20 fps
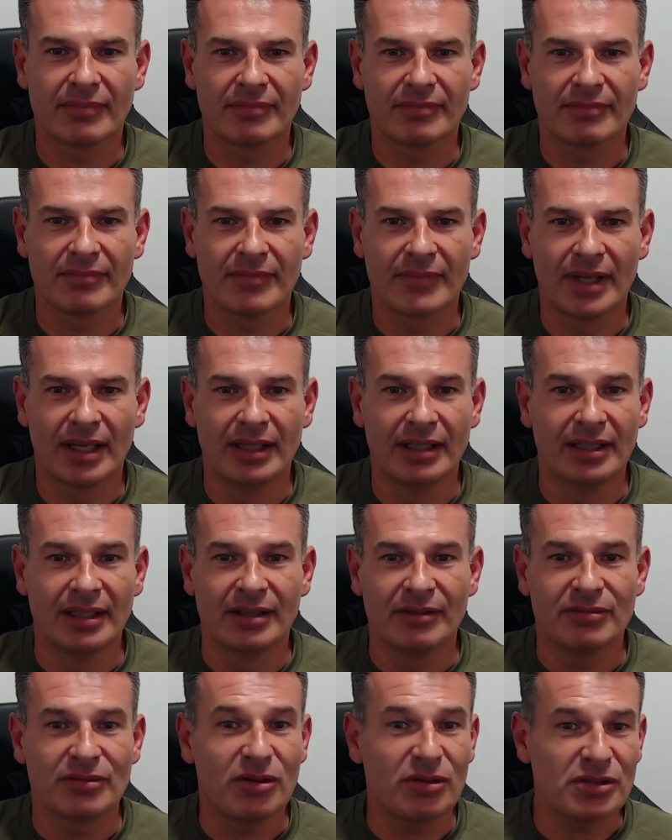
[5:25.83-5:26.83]

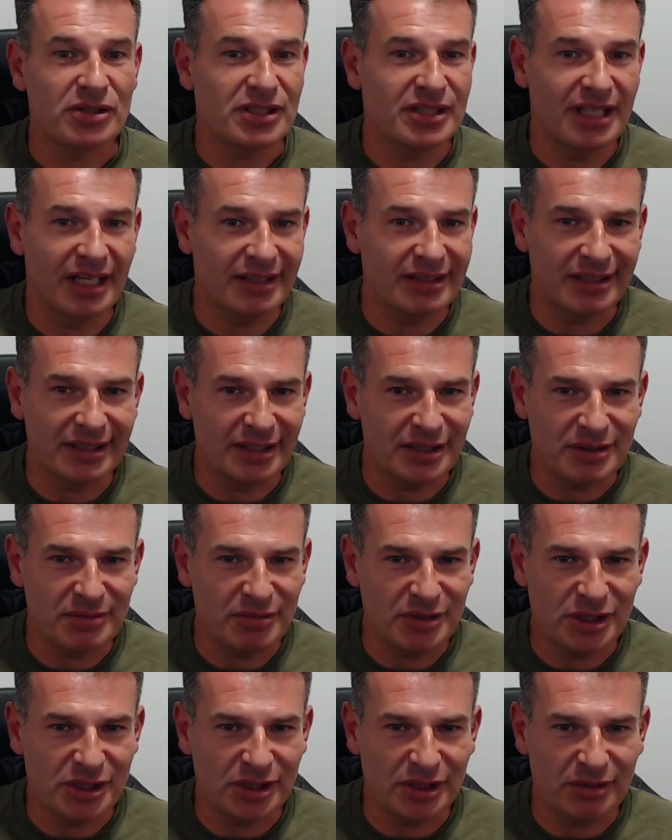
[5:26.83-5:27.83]
Of course, nothing is
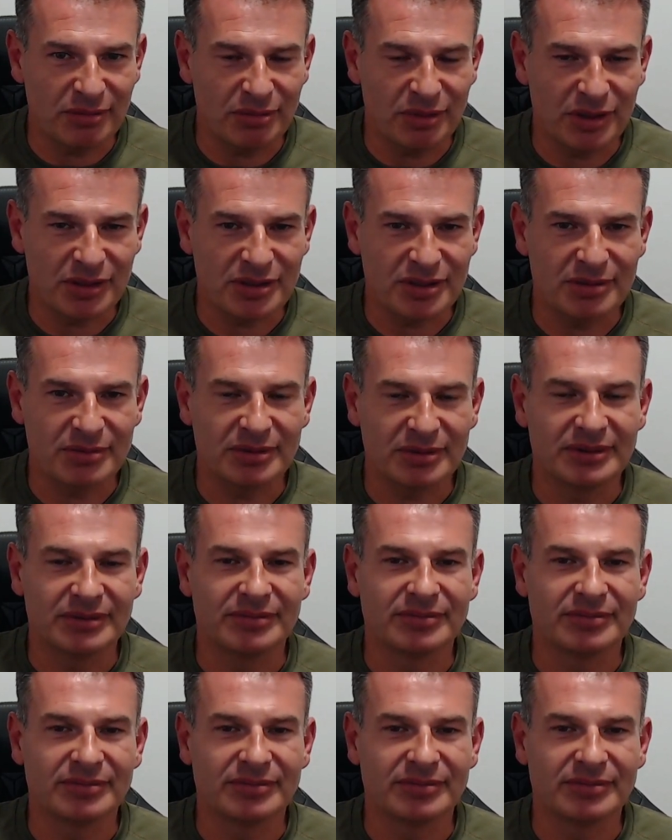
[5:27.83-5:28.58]
mission impossible.